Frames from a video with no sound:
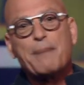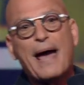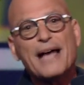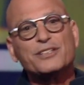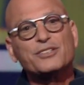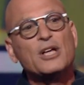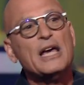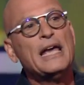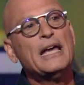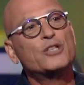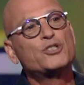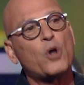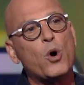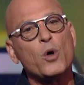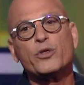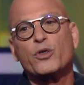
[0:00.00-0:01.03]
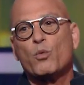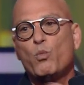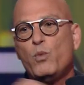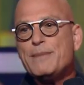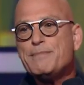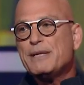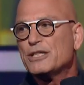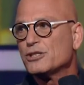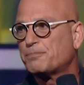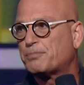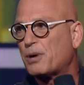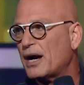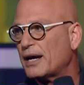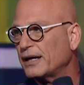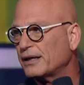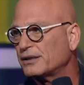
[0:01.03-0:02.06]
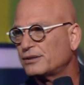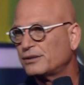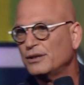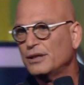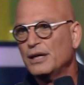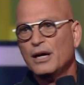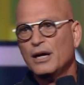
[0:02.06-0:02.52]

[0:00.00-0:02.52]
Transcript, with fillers: past, it's all the women's products.